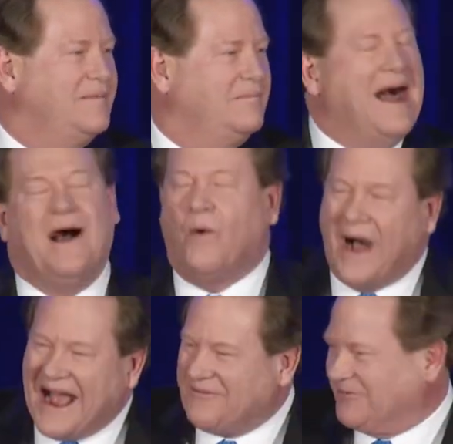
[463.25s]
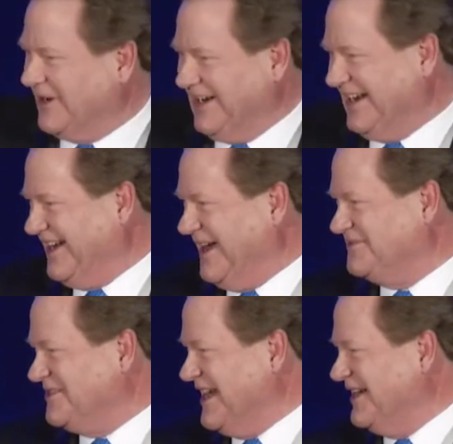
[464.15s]
My wife really
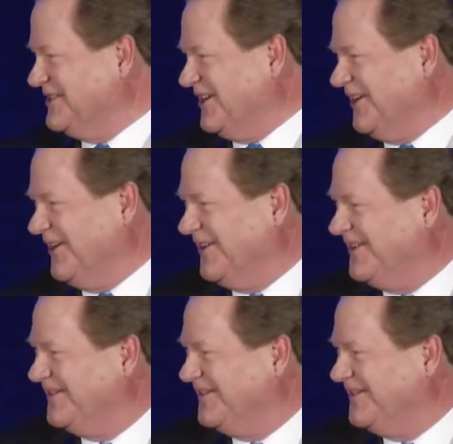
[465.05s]
loves Nina Turner.